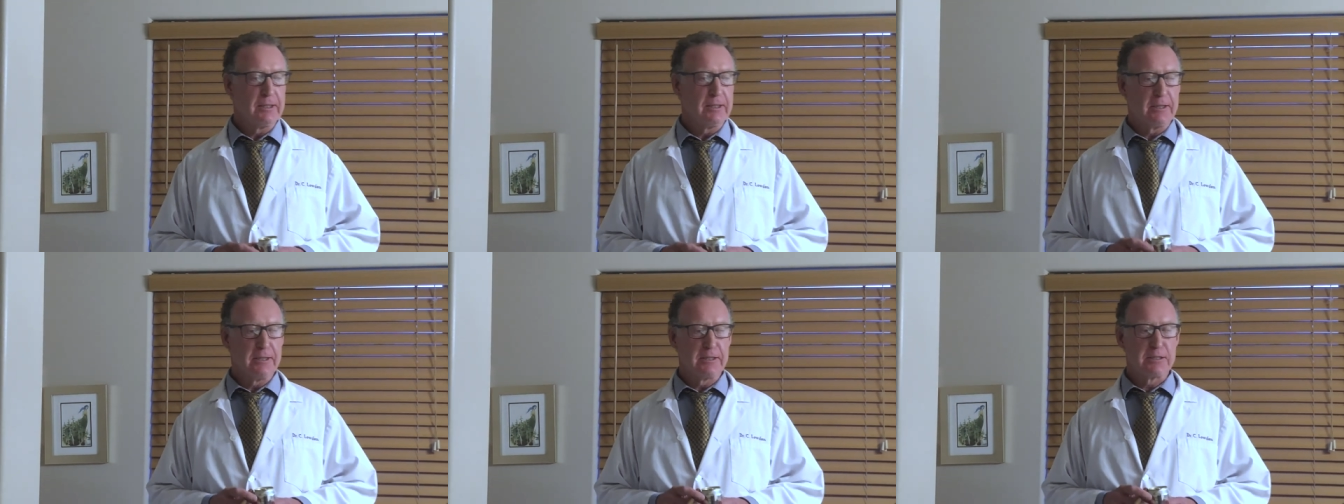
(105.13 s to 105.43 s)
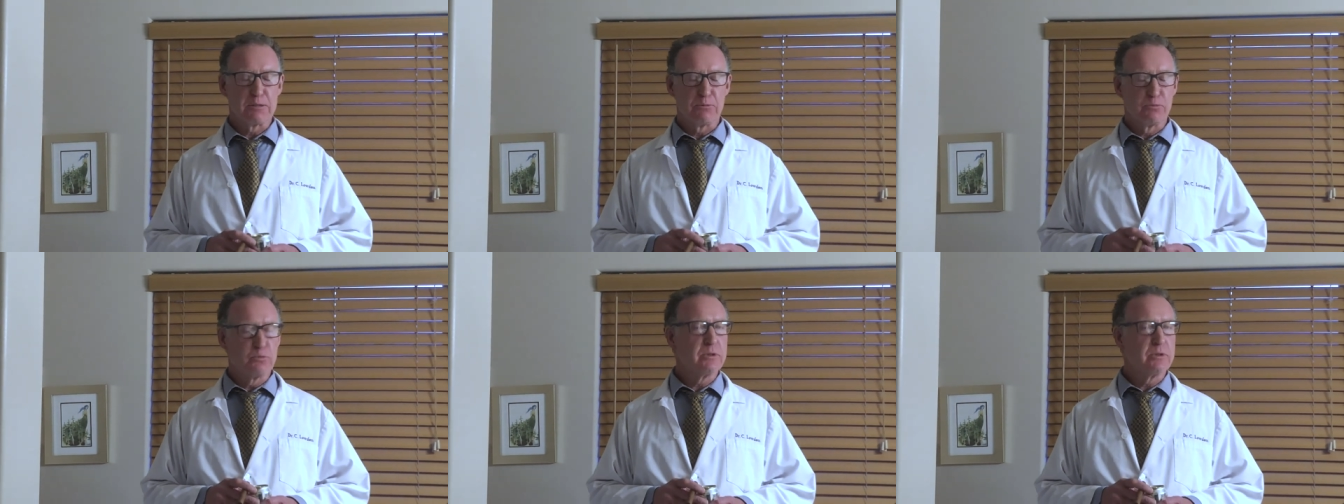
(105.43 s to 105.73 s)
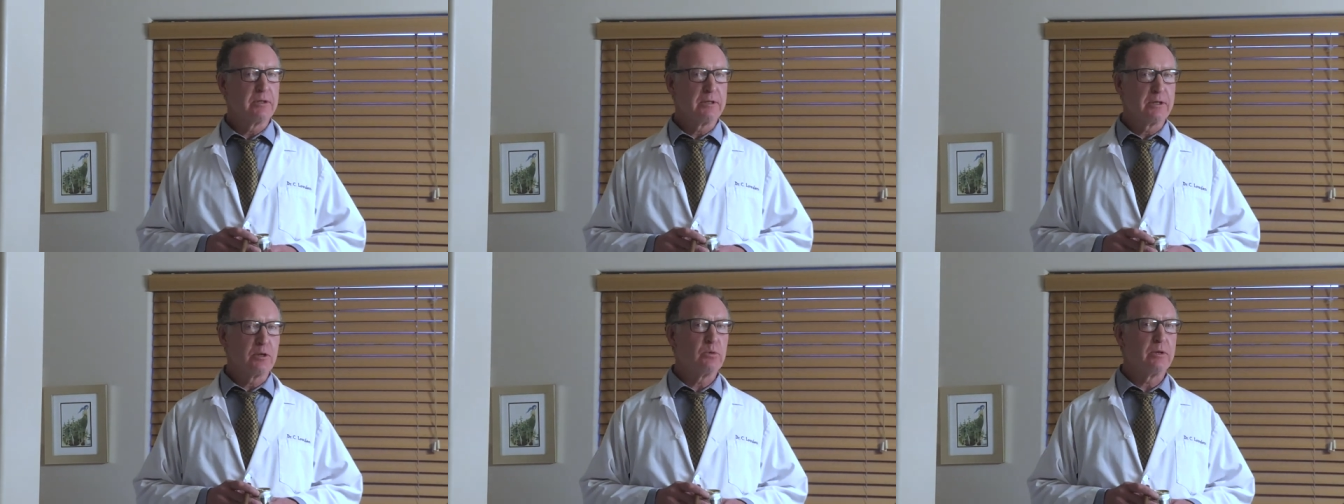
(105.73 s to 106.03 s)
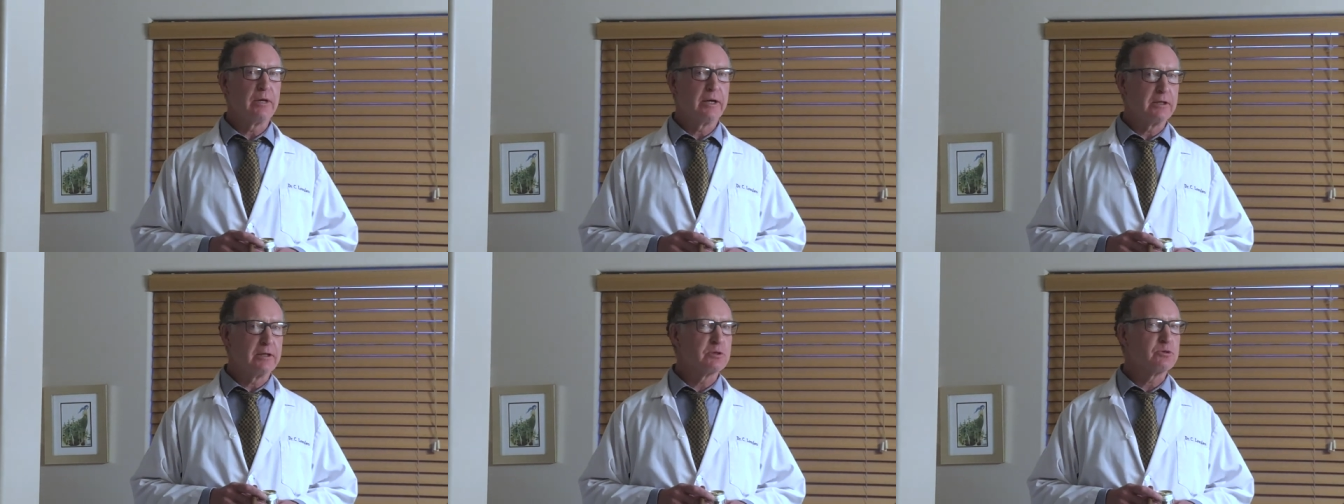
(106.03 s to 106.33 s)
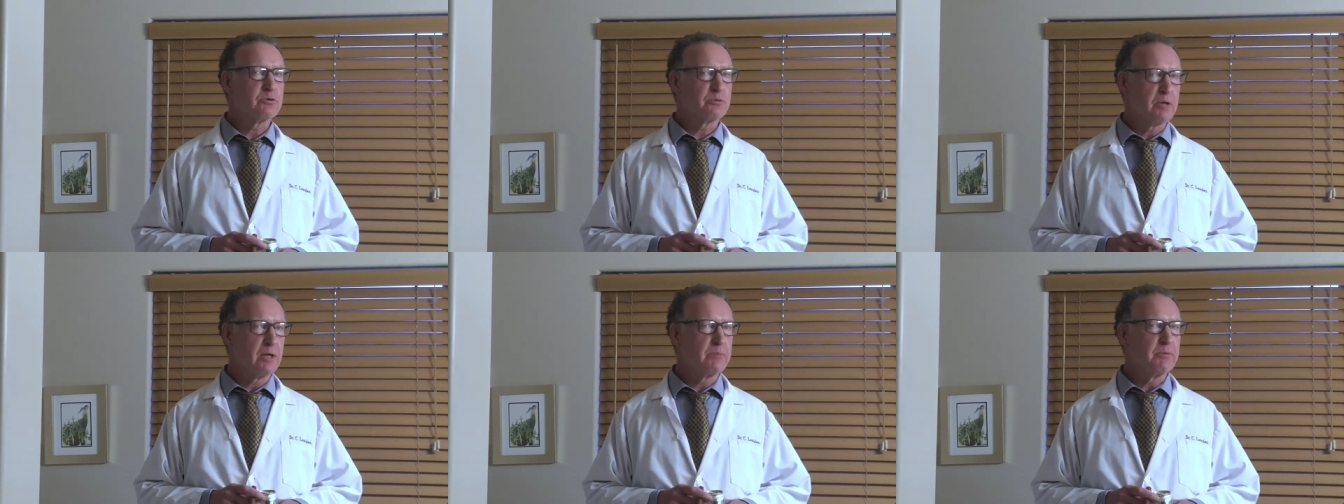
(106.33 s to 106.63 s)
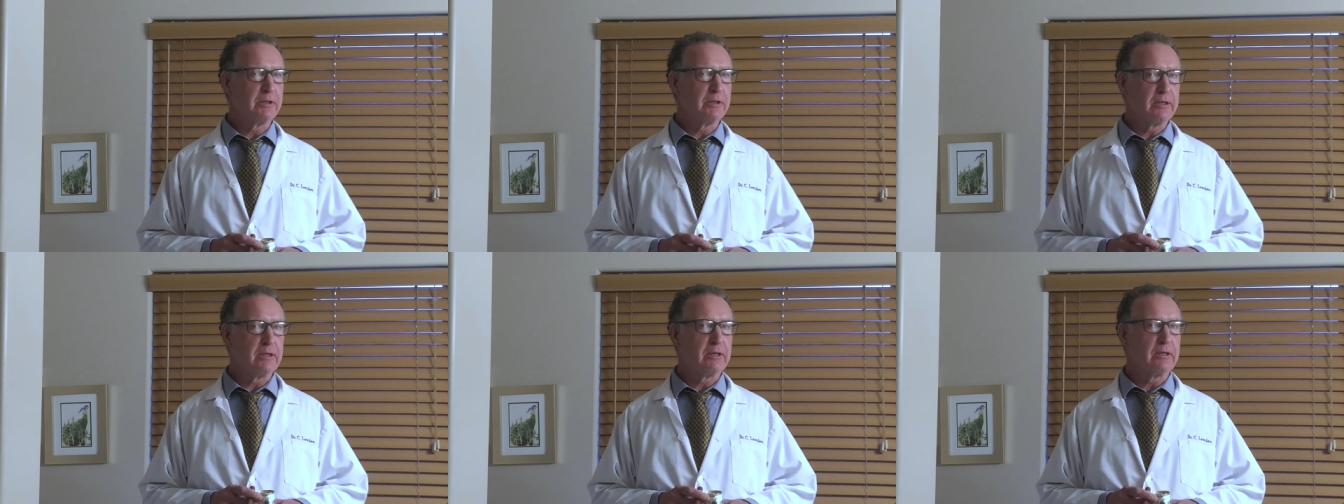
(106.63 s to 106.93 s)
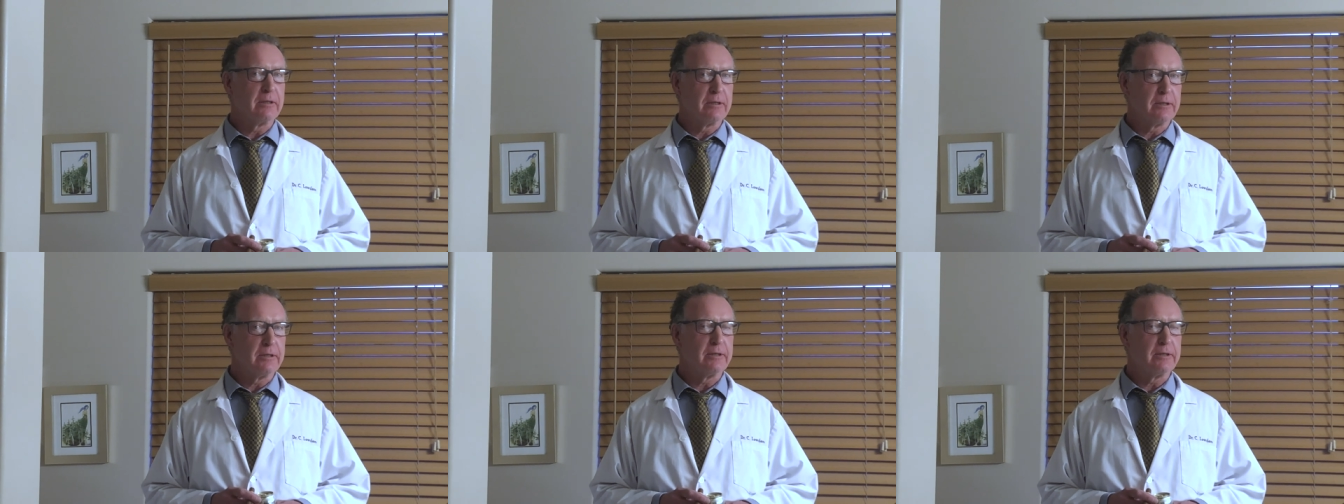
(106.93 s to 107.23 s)
It's really quite a
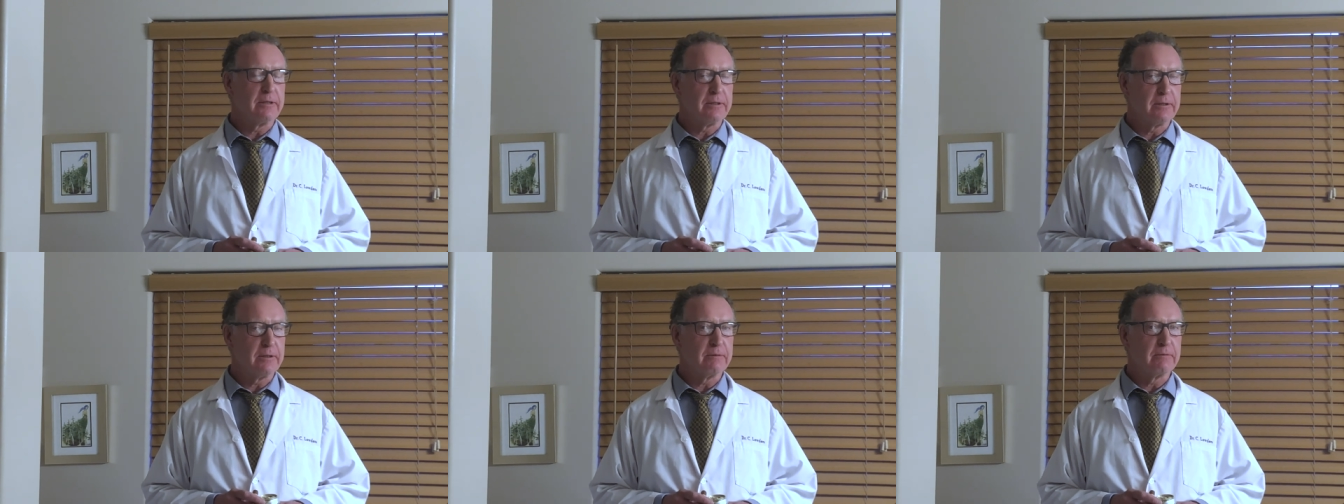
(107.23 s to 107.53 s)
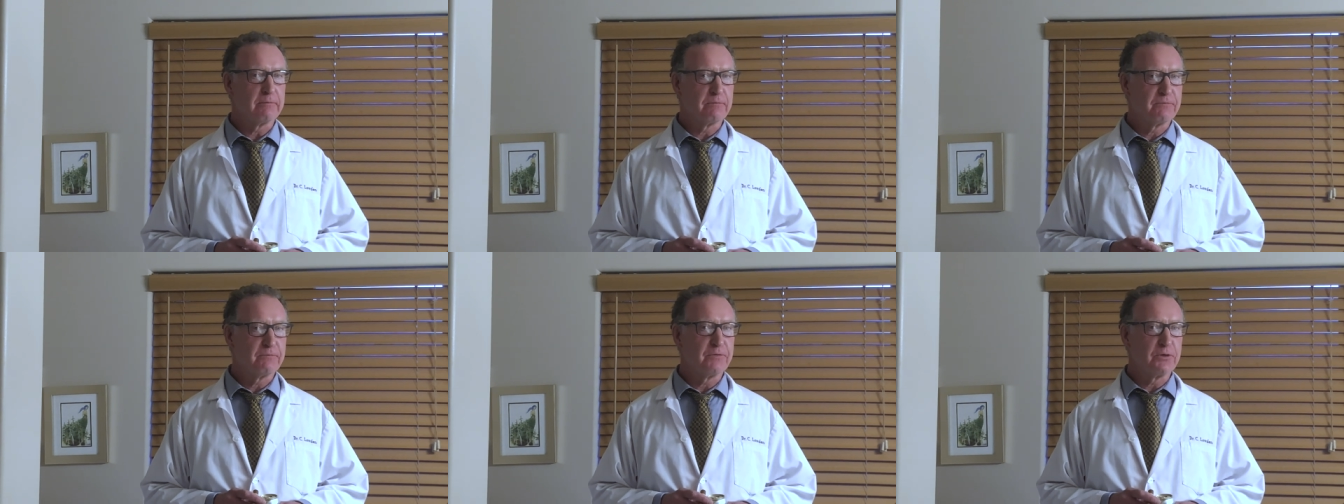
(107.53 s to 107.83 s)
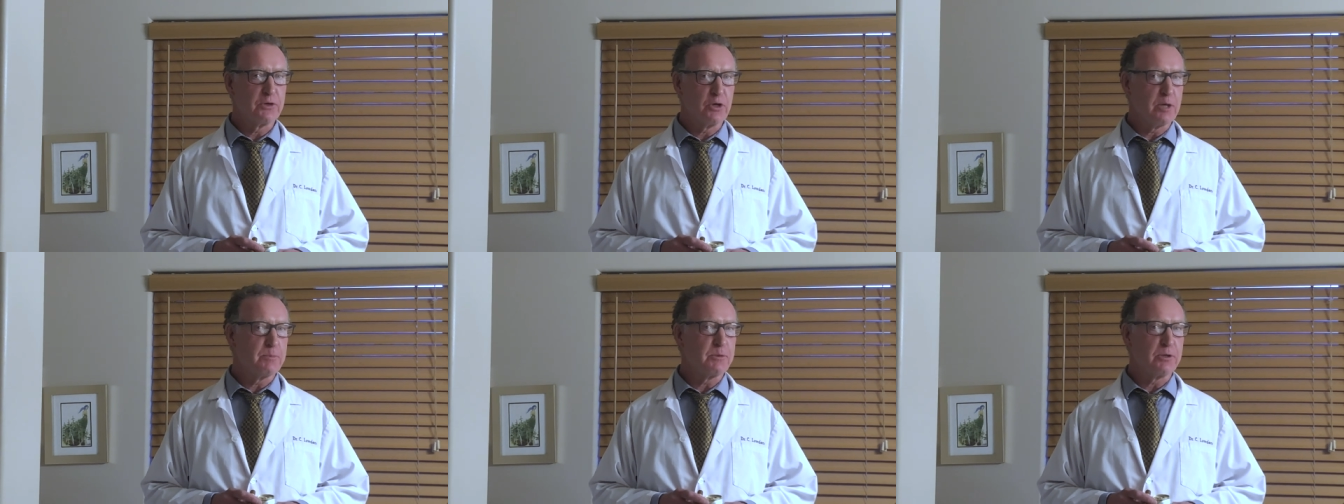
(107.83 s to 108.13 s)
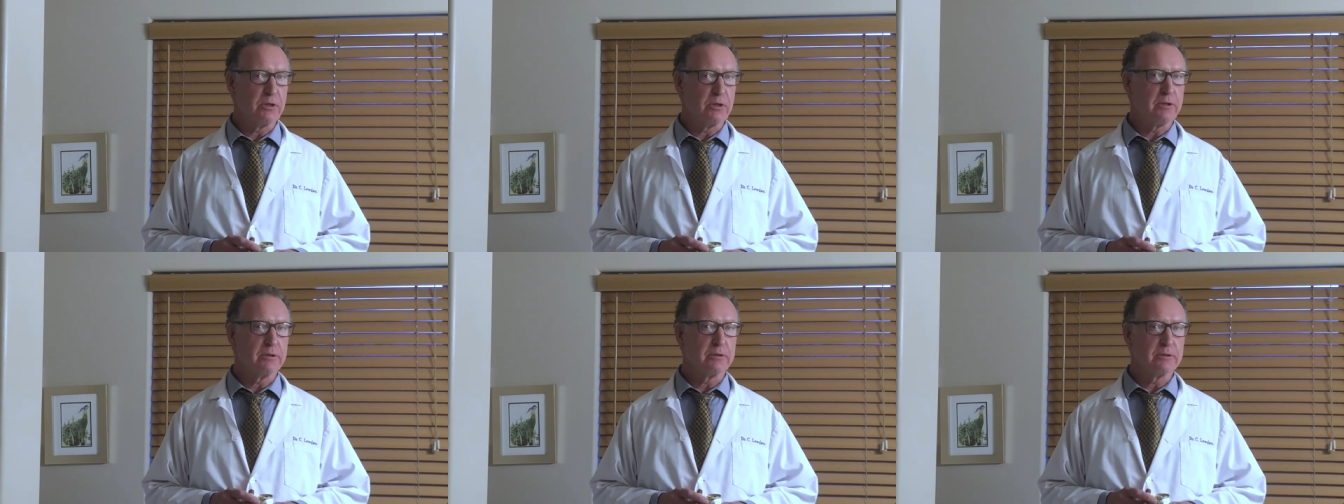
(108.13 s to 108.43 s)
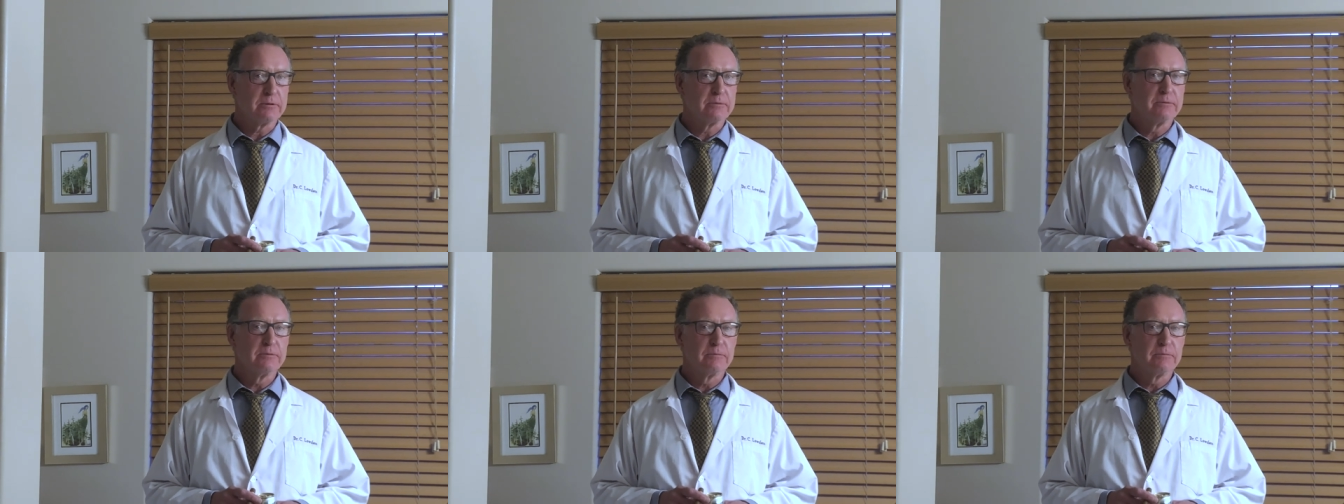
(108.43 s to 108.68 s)
troubling uh, phenomenon.